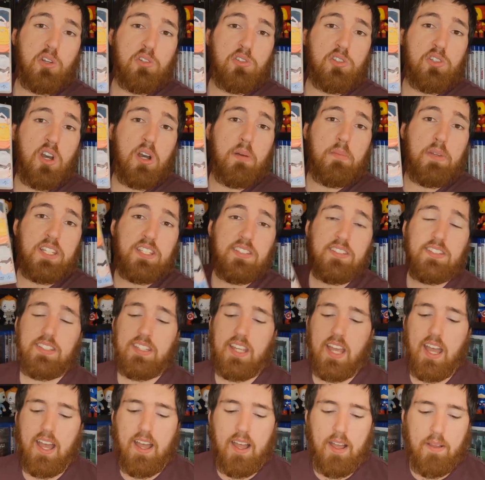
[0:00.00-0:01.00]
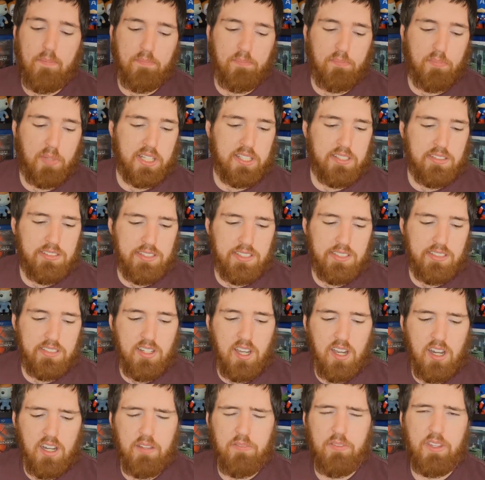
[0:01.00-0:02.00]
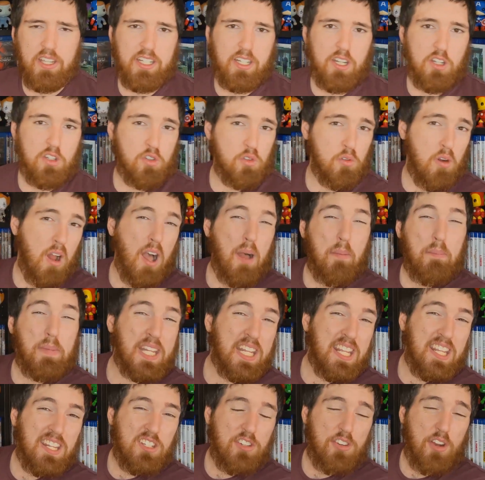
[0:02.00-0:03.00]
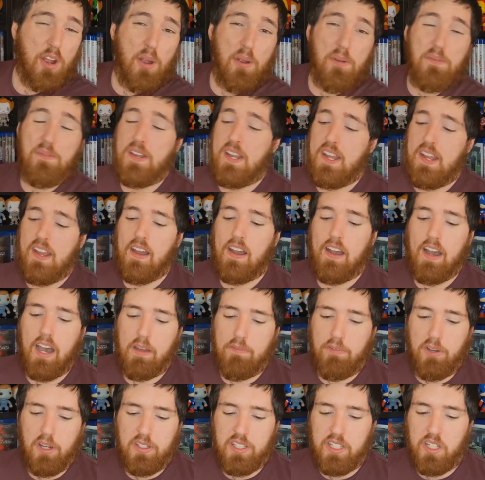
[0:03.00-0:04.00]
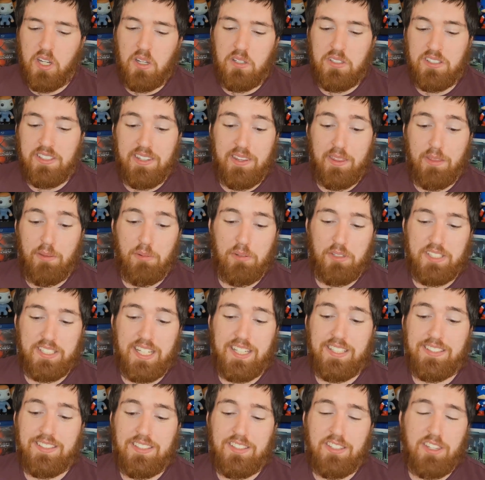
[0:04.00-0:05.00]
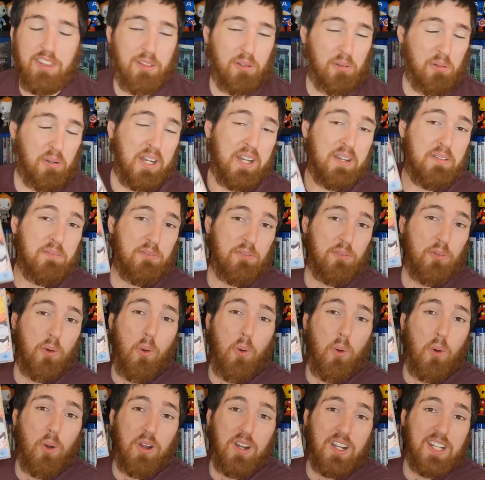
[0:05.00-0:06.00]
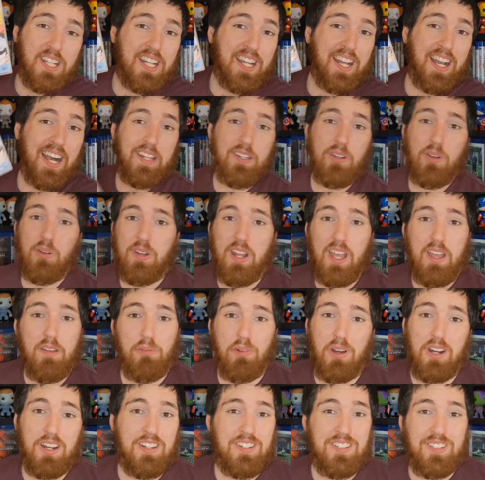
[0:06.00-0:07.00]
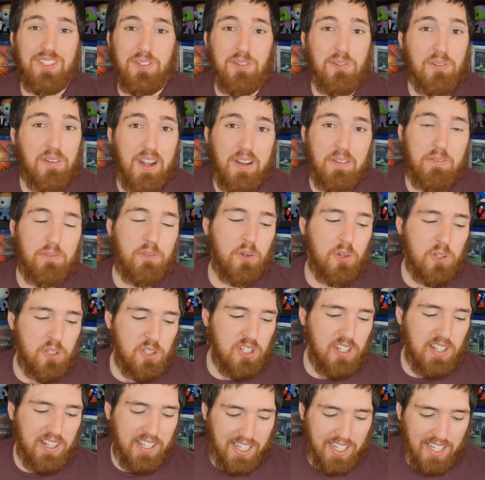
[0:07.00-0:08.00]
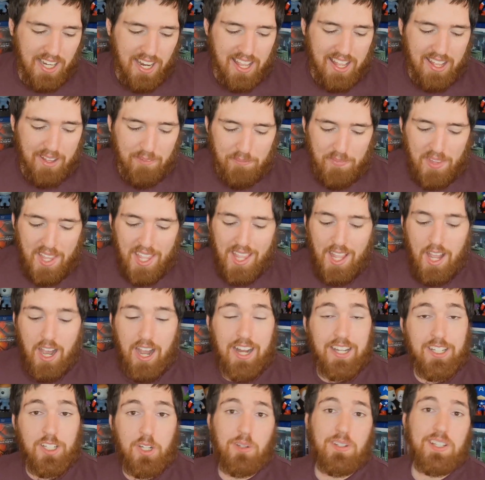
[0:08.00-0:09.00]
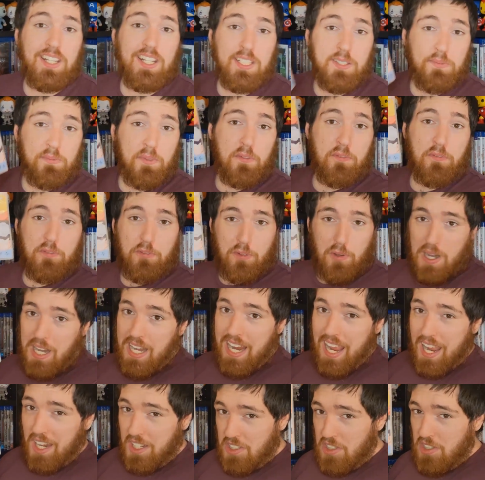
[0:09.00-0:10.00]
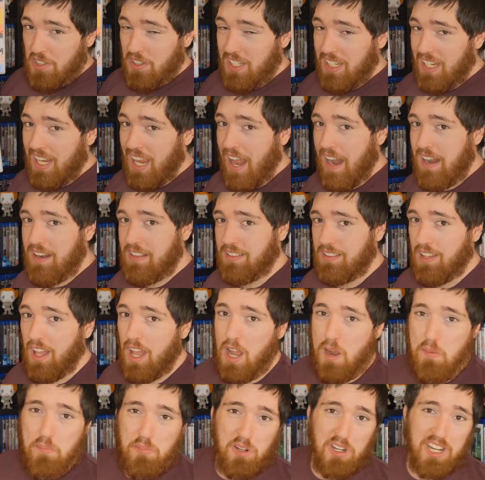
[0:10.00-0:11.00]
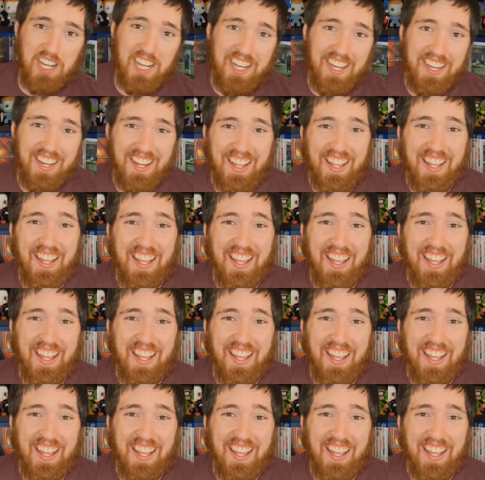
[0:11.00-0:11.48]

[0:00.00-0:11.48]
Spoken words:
Josh Thomas, but this is kind of like a dramedy show. I've only got season 3 and 4. I don't have 1 and 2, unfortunately. I got these for free, actually, at a library,